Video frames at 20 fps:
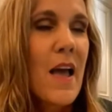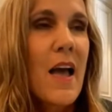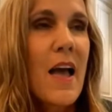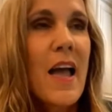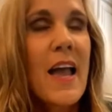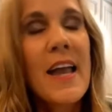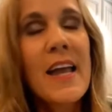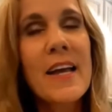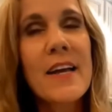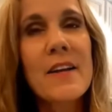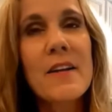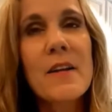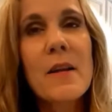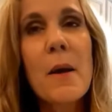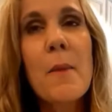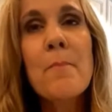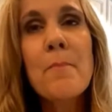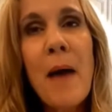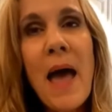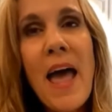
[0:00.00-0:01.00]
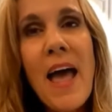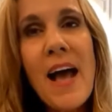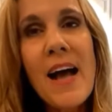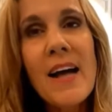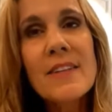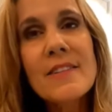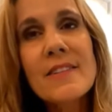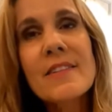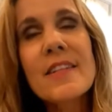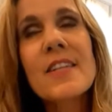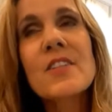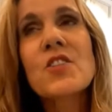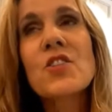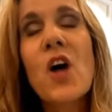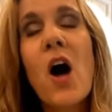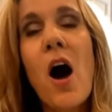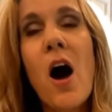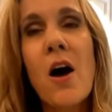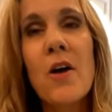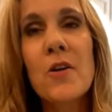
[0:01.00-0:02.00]
And Batts is to
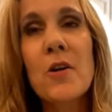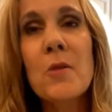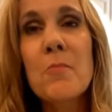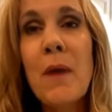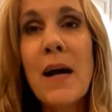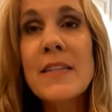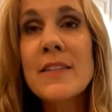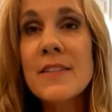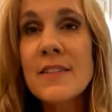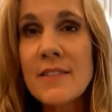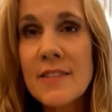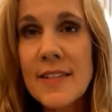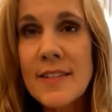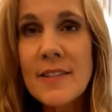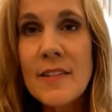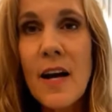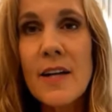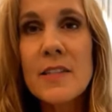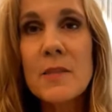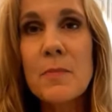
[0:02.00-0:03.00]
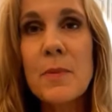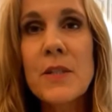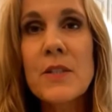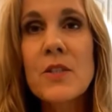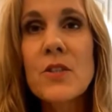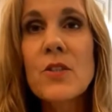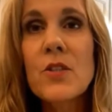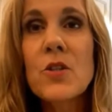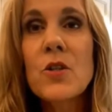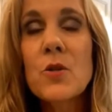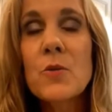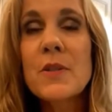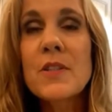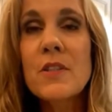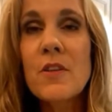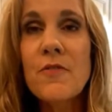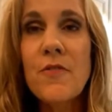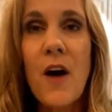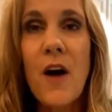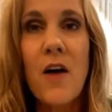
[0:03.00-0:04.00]
honor my deceased husband, who is
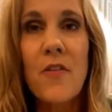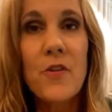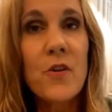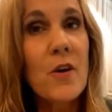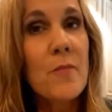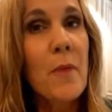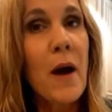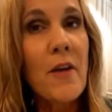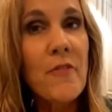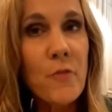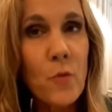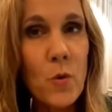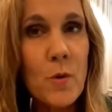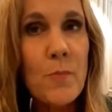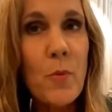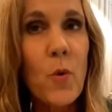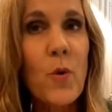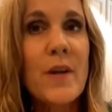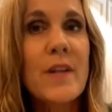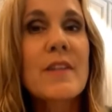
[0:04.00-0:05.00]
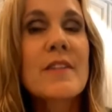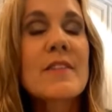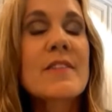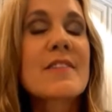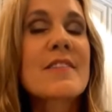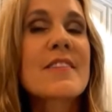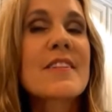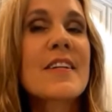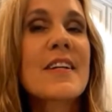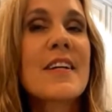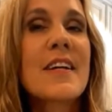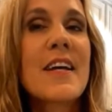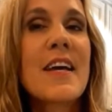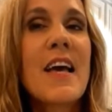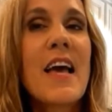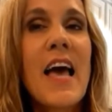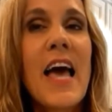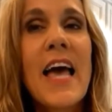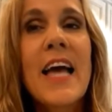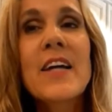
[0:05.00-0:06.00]
the father of my four boys.
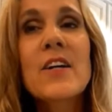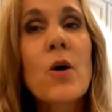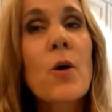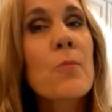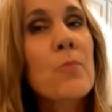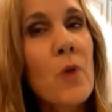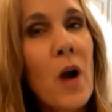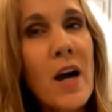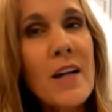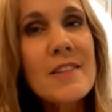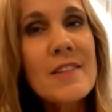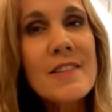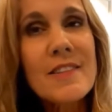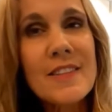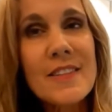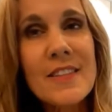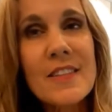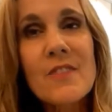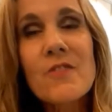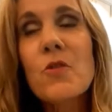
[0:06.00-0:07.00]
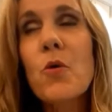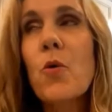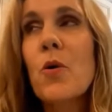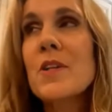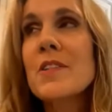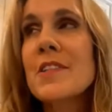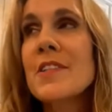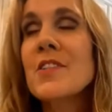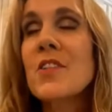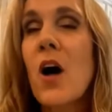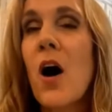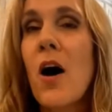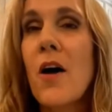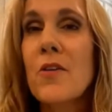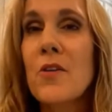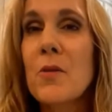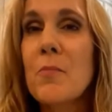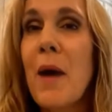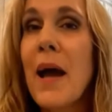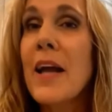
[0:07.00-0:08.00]
And Gulbronson, of course, is to
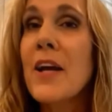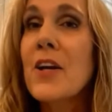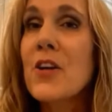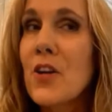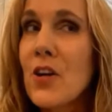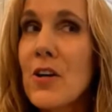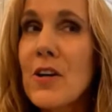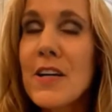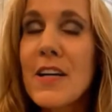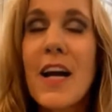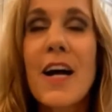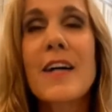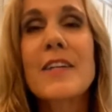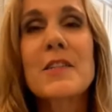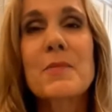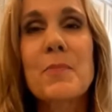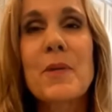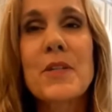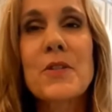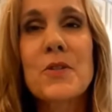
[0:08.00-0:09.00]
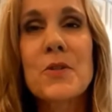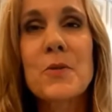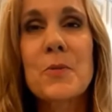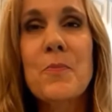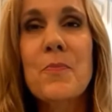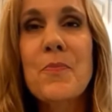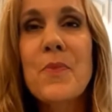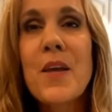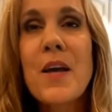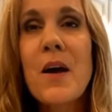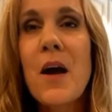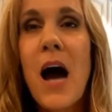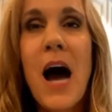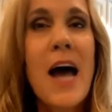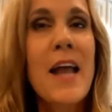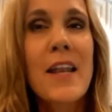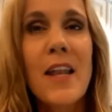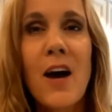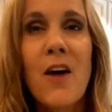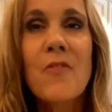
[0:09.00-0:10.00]
honor my current husband, whom
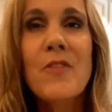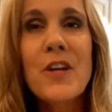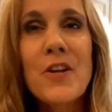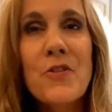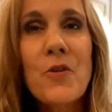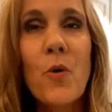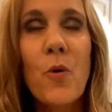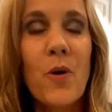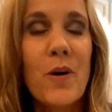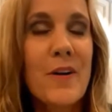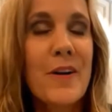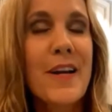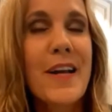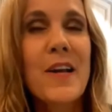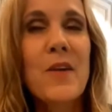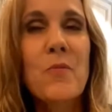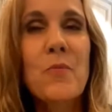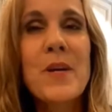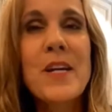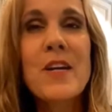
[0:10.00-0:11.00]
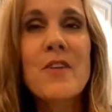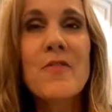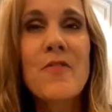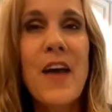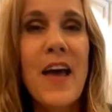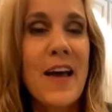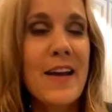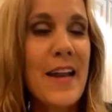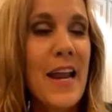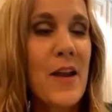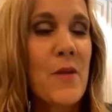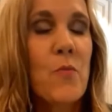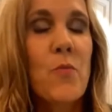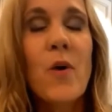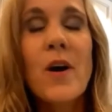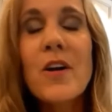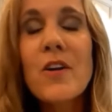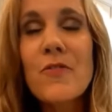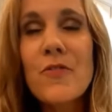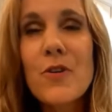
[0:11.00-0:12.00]
I love and adore, and we have had a
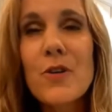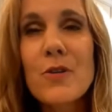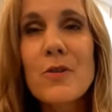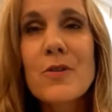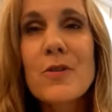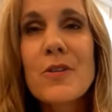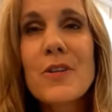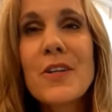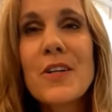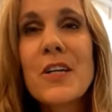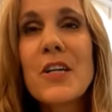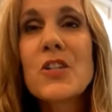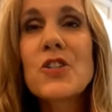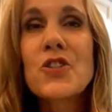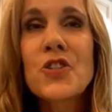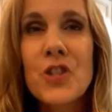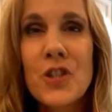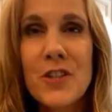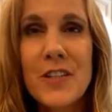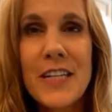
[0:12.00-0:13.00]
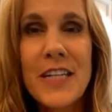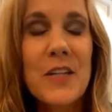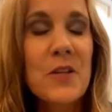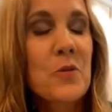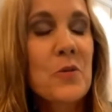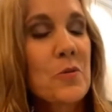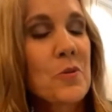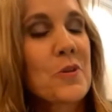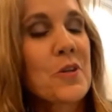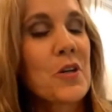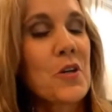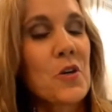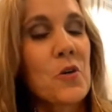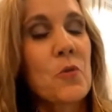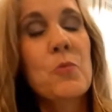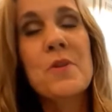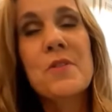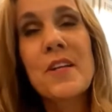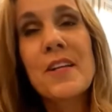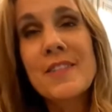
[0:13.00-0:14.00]
wonderful journey
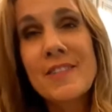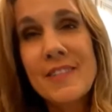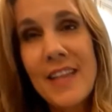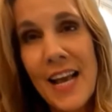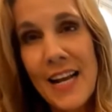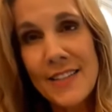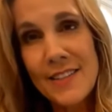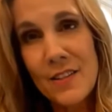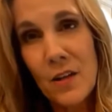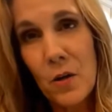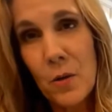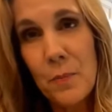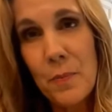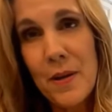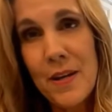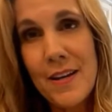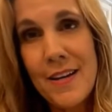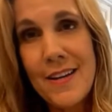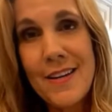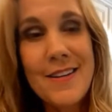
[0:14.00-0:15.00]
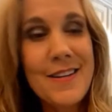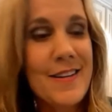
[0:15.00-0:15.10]
with this XRP